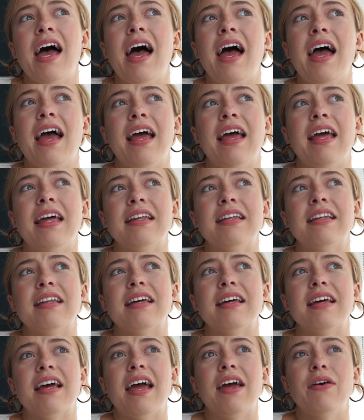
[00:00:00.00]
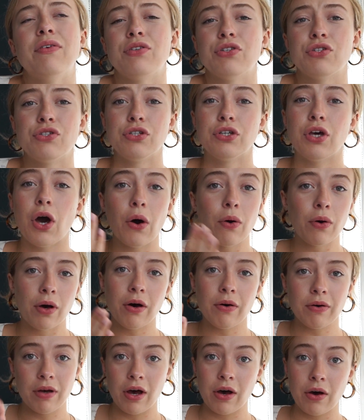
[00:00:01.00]
and it was just go,
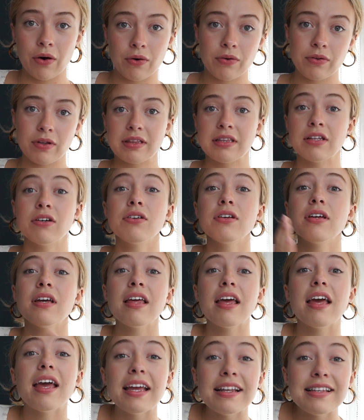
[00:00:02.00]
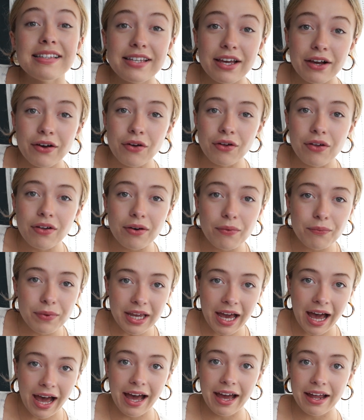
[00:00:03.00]
go, go. Literally until we
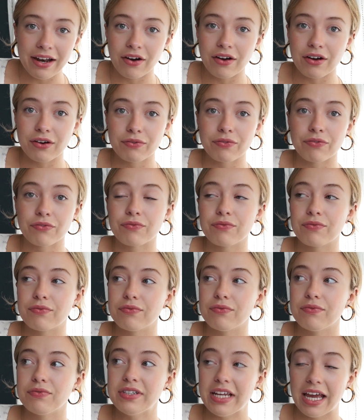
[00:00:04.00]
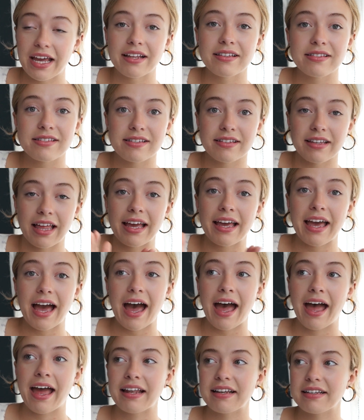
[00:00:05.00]
had our dance like
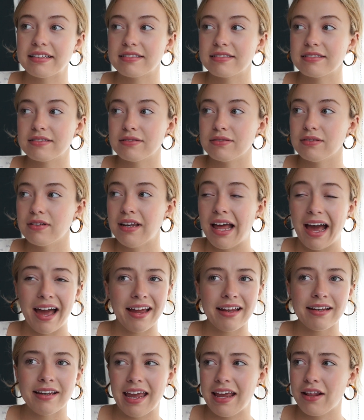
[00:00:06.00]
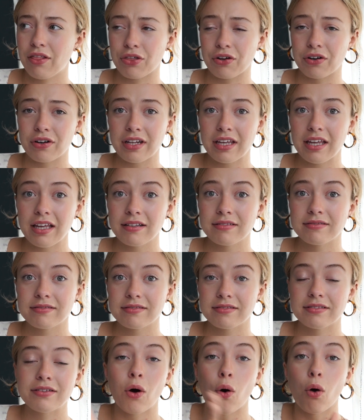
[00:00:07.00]
at 9, 8.30.
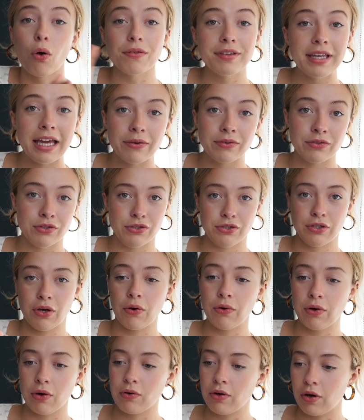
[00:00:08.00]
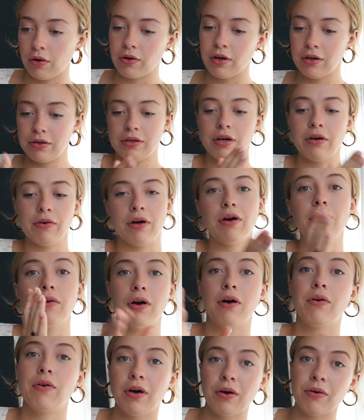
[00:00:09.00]
The whole day was just go, go, go, go, go, go,
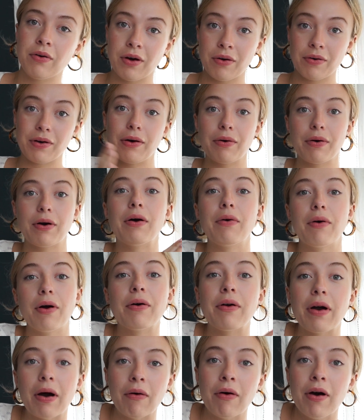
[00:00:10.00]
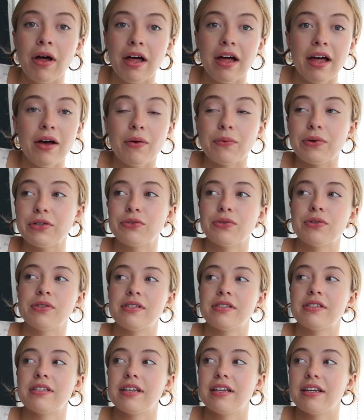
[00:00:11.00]
go, go, go, go, go, go, go, which
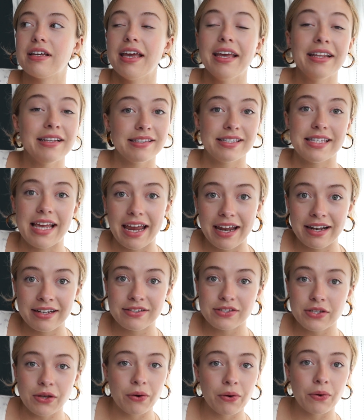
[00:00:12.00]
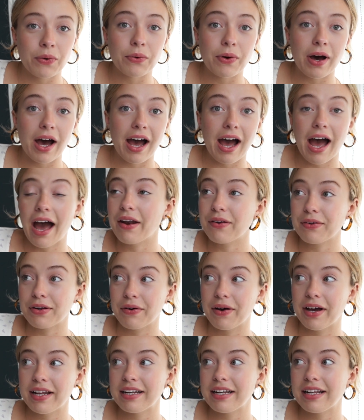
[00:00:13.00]
was insane. So I don't
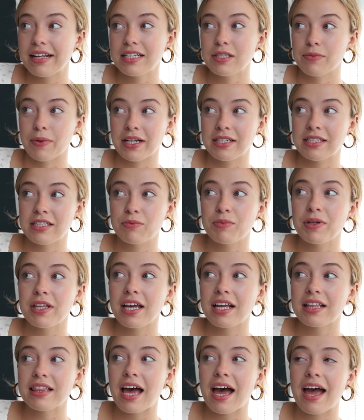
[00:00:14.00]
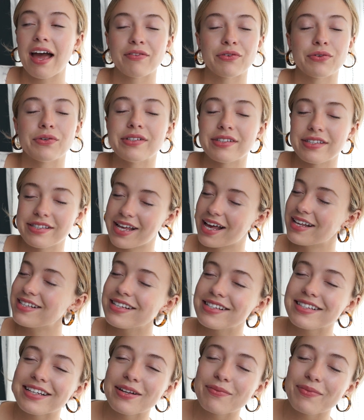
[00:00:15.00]
know. I didn't expect it to be like that. Everyone says
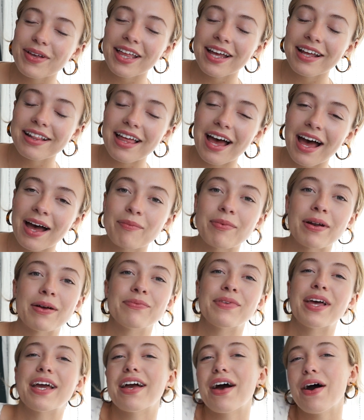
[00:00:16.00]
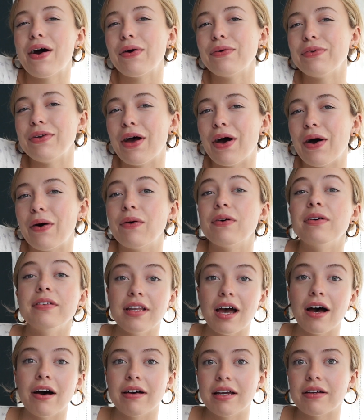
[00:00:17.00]
it's going to be like that, but I'm like, oh no,
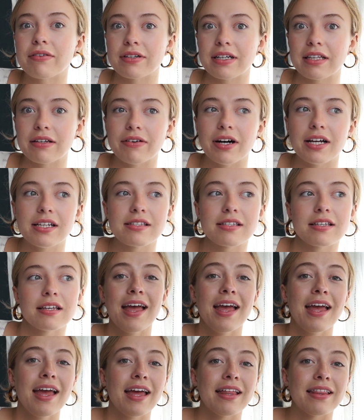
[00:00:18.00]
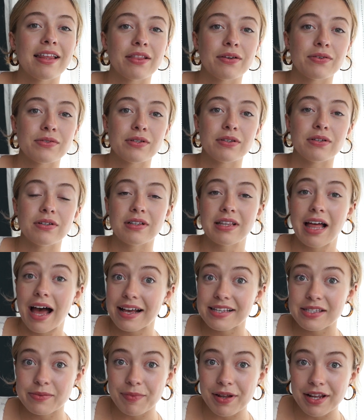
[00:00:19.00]
no, it really was. And then there was a little
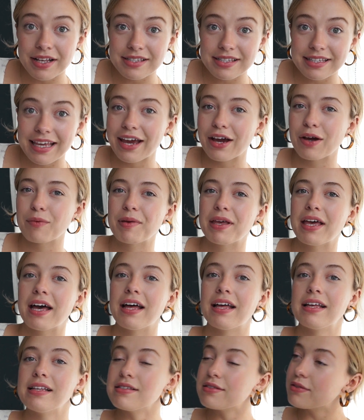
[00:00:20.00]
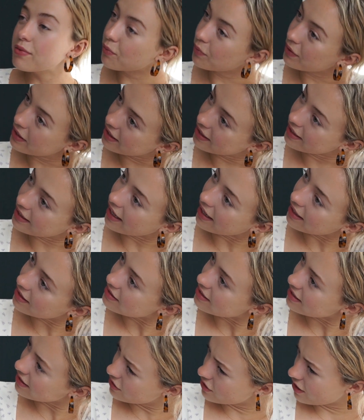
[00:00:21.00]
last minute scare because we didn't get
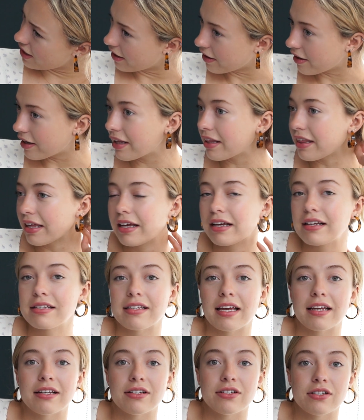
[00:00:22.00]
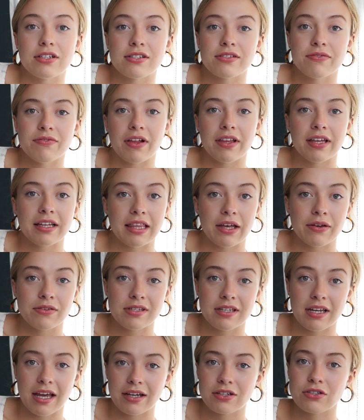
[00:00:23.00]
a DJ or anything because I just felt like that was
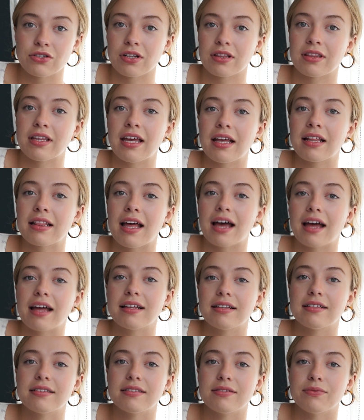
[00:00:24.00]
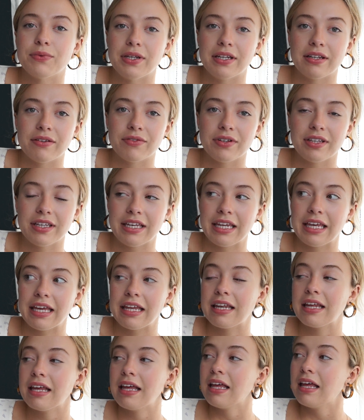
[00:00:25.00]
an extra thing that we didn't really
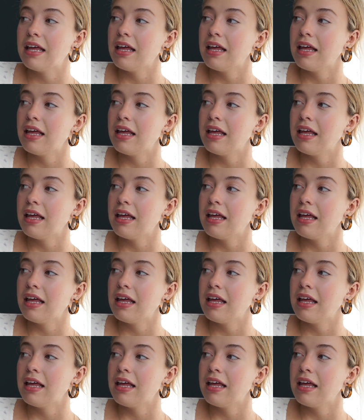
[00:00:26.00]
need